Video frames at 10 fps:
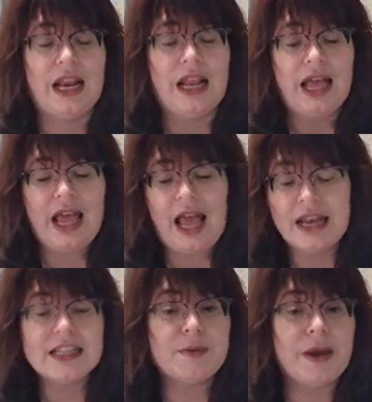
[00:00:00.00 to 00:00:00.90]
And it's
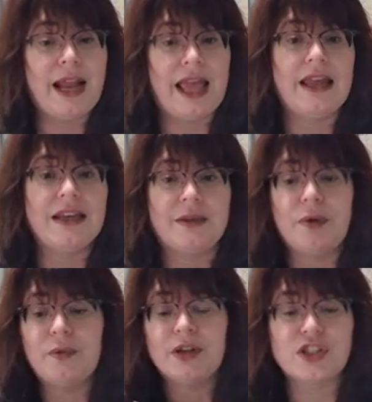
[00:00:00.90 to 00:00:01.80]
been handy. But
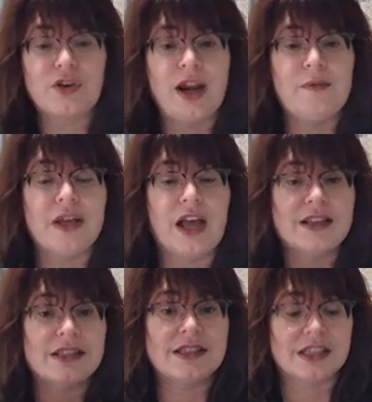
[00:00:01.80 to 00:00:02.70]
what's great, because
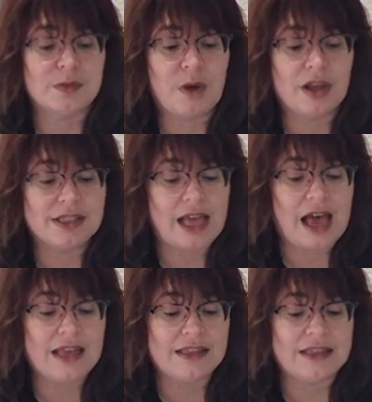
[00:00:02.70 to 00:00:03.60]
it's a small size
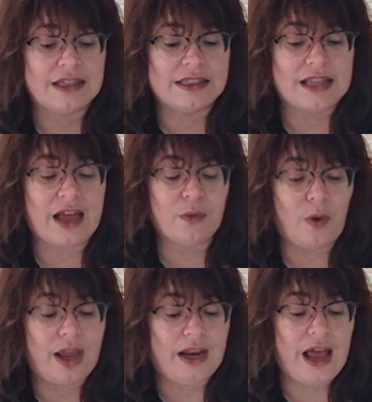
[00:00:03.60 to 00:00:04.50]
and it's lightweight,
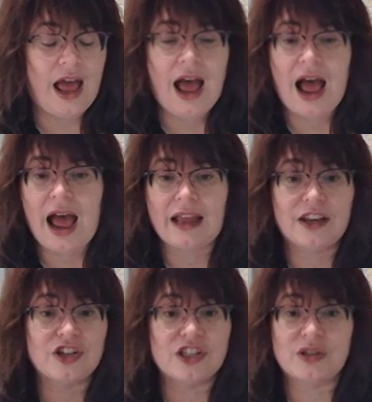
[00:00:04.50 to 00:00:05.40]
I can just
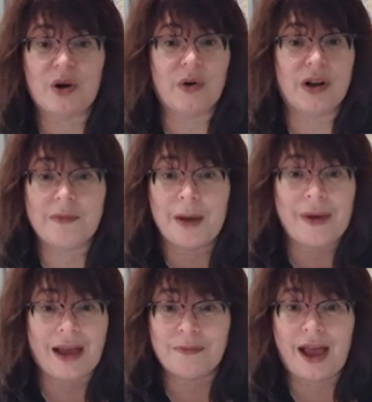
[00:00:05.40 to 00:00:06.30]
throw it in my
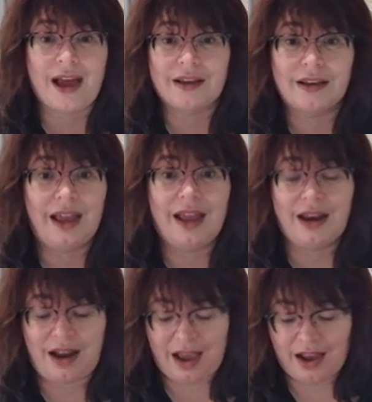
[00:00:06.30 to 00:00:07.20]
backpack. And I
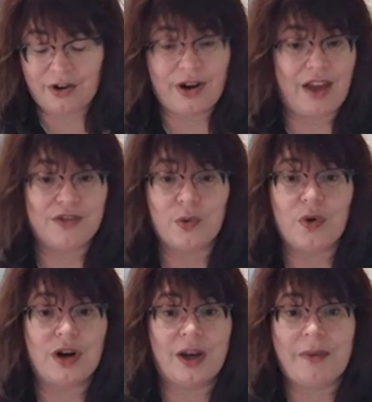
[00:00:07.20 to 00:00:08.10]
don't have to worry
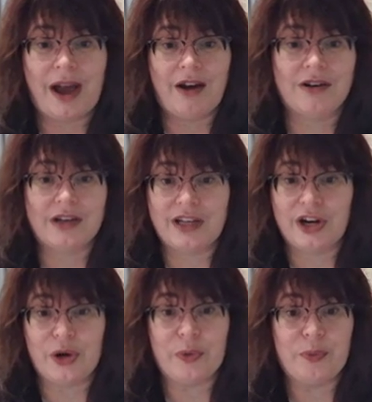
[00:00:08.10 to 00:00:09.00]
about,
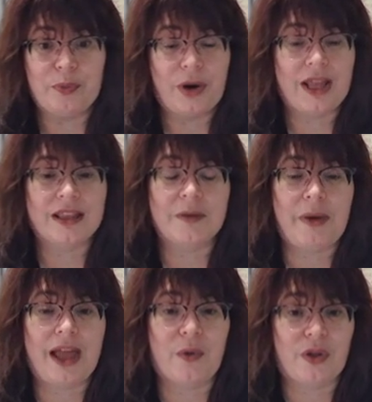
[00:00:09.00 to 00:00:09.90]
breaking the bank
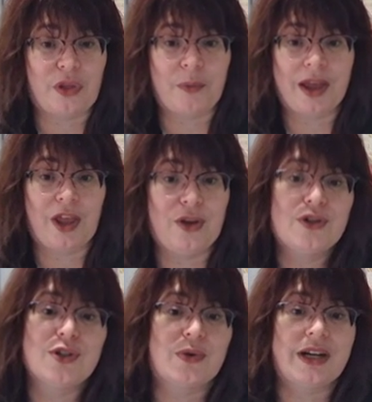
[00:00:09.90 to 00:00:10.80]
with a big, huge
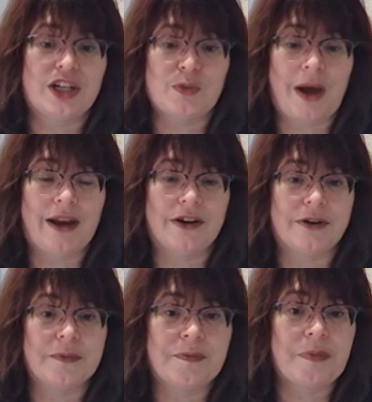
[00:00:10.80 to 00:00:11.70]
3-inch binder.
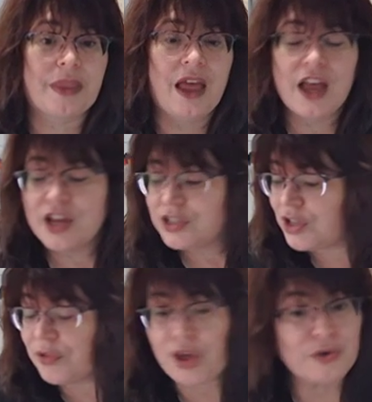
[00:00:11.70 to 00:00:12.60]
So
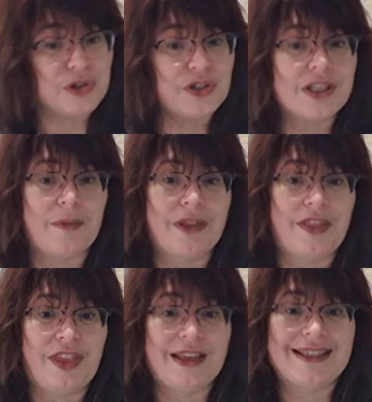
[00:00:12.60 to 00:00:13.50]
those are some of the
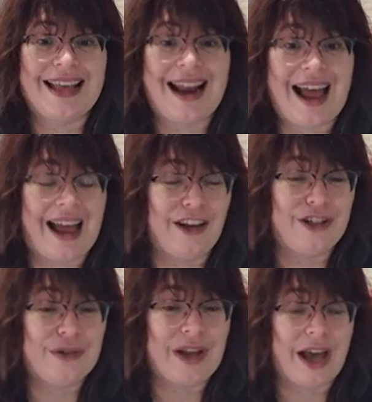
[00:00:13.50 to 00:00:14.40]
things that I do to
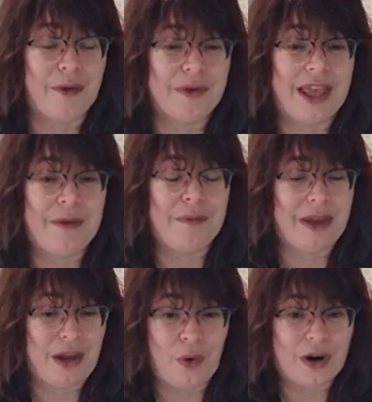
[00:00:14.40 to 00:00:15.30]
help keep me
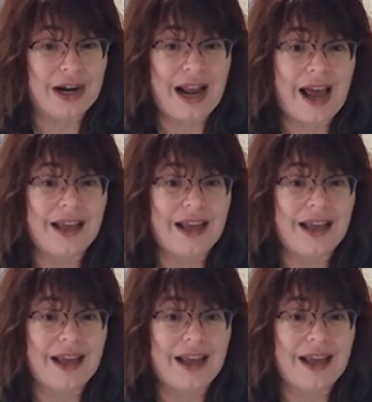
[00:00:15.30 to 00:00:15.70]
organized.